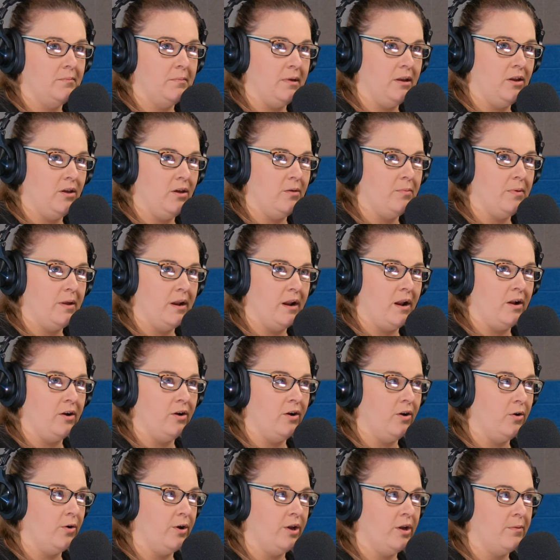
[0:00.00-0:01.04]
mean, okay. You could put it
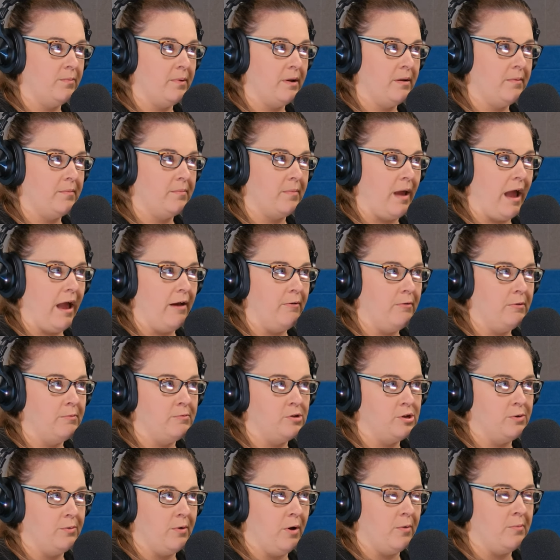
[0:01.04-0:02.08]
under, or you could put it, I would
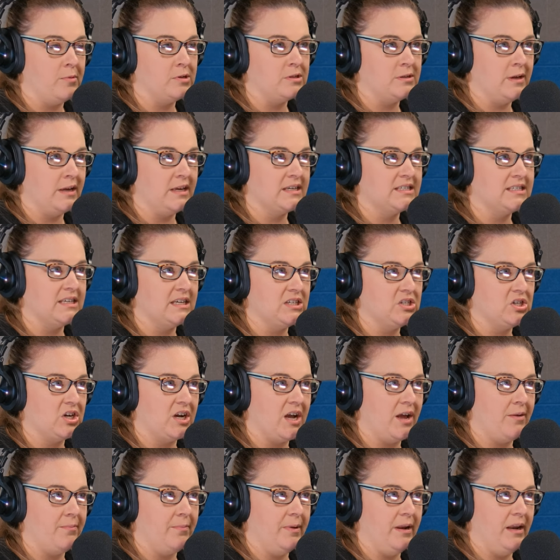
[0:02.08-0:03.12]
do almost like a sister
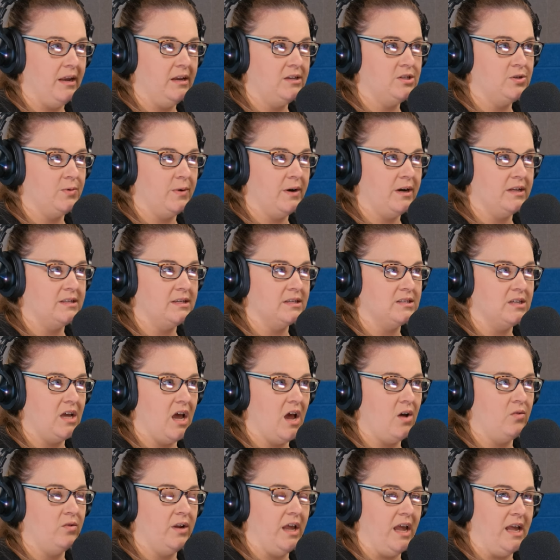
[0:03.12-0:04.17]
company to where it's its
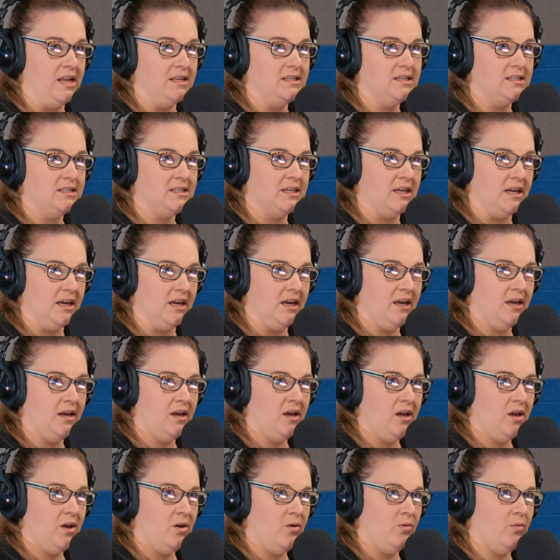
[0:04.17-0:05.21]
own entity,
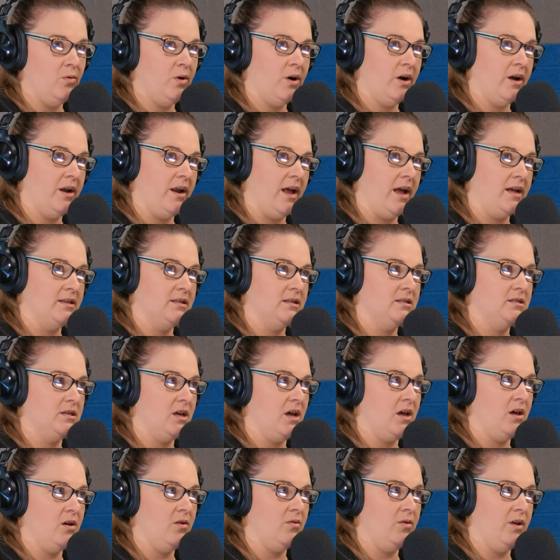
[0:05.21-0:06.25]
where it has its
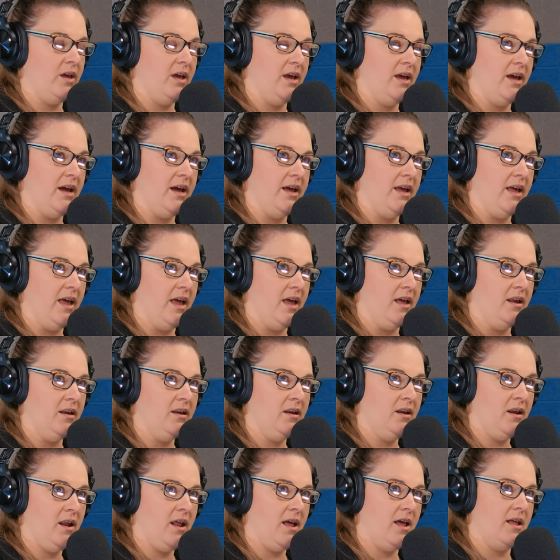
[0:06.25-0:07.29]
own
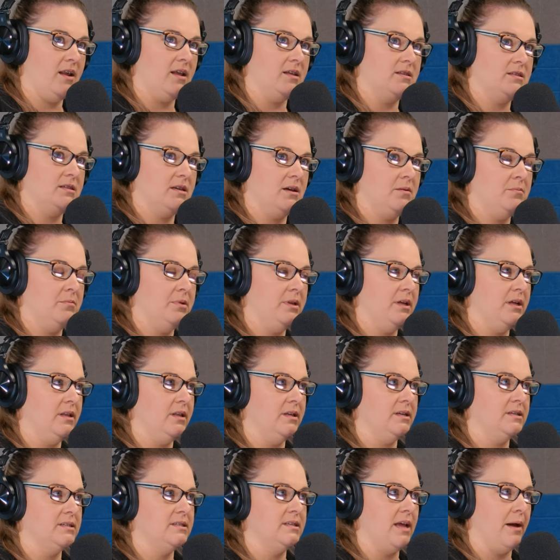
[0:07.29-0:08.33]
EIN and it's
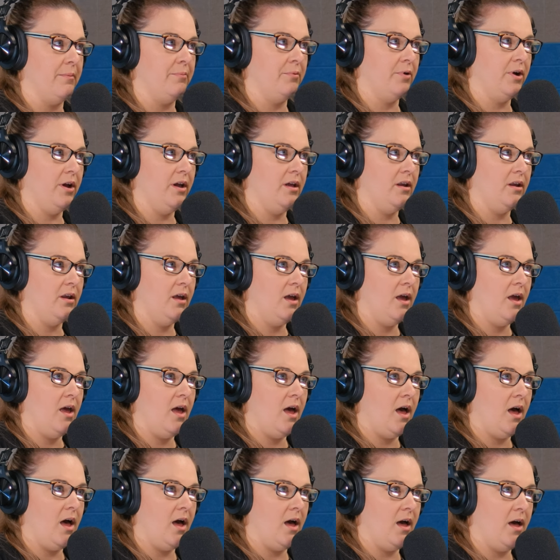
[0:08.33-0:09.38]
completely separate.
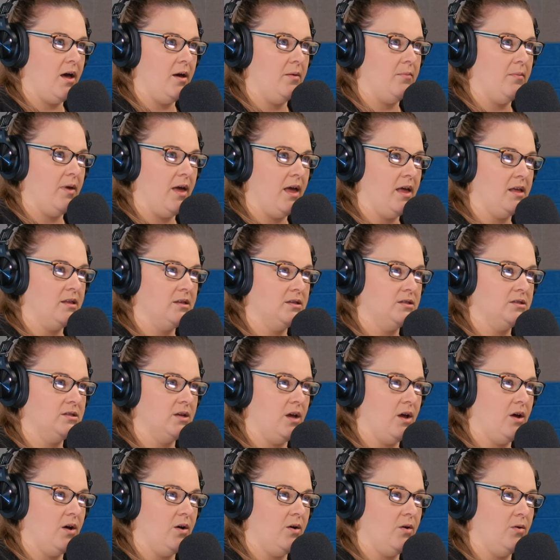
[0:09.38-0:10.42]
And
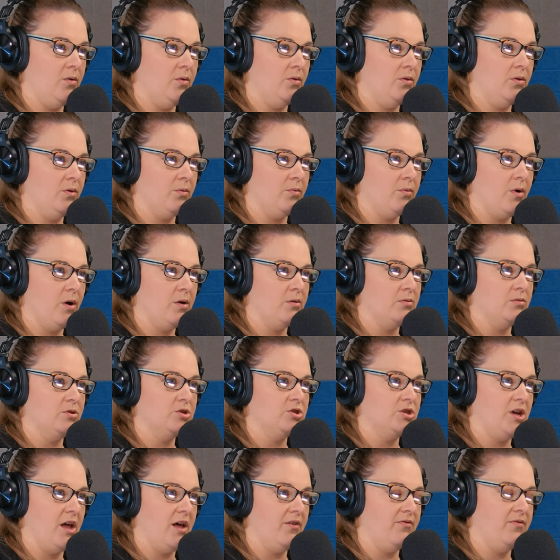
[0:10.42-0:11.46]
so the Rogue
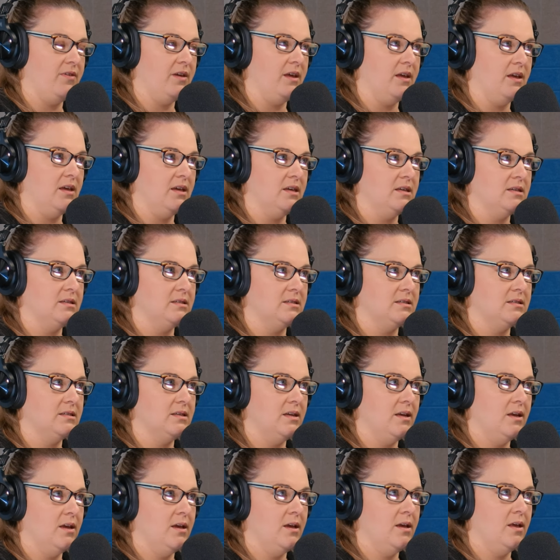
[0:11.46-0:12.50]
Chef is
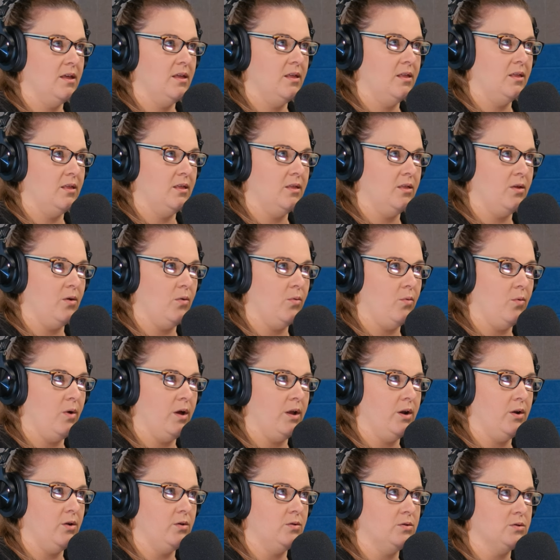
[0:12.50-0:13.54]
the
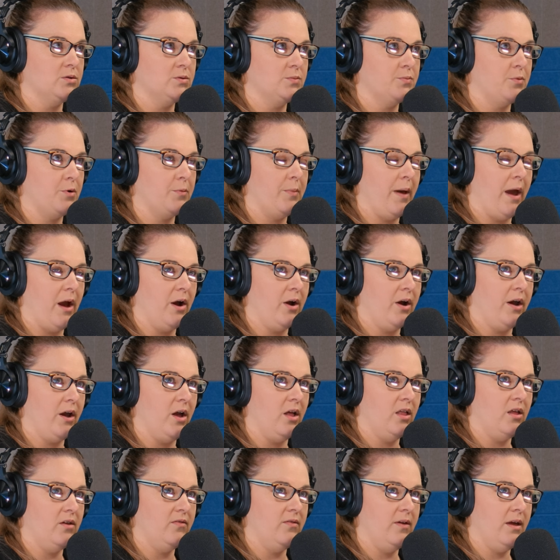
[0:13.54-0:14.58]
one who's preparing
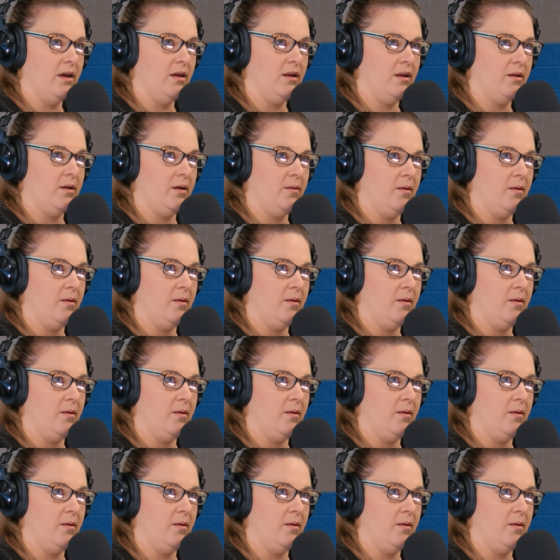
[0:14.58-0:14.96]
all of it